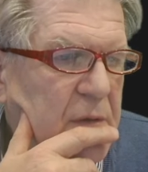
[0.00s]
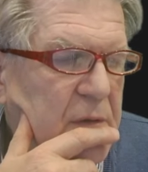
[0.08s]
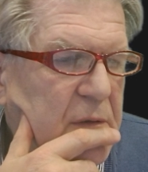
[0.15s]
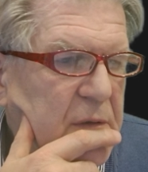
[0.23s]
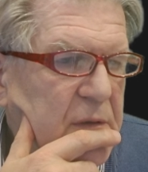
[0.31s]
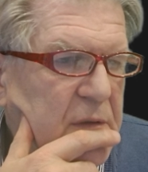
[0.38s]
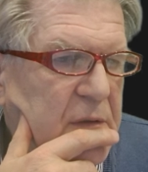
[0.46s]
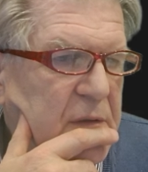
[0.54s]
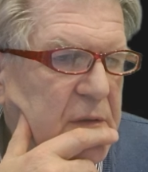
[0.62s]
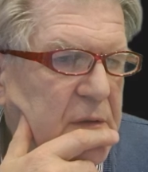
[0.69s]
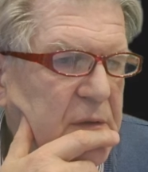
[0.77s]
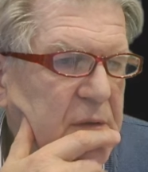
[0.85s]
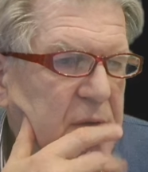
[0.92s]
It's
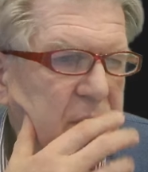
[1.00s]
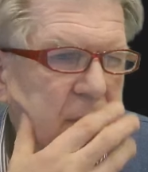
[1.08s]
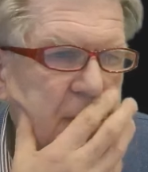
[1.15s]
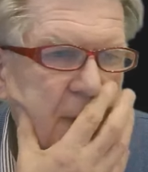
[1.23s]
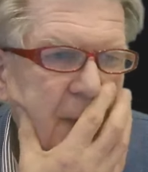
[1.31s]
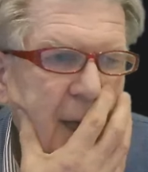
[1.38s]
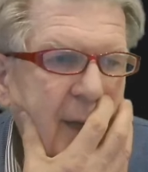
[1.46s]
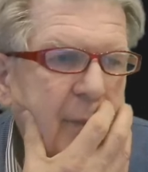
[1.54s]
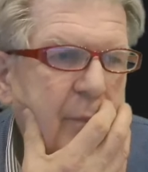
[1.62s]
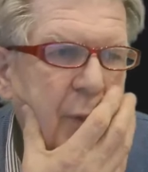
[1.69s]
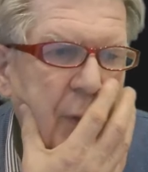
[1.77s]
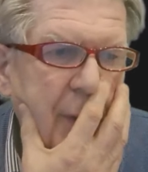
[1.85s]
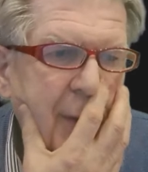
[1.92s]

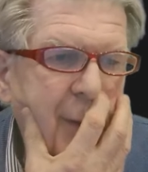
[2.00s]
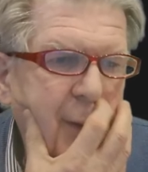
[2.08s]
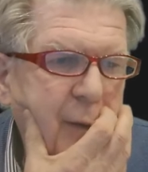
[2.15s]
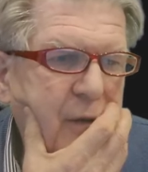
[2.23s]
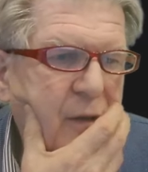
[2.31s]
unimportant.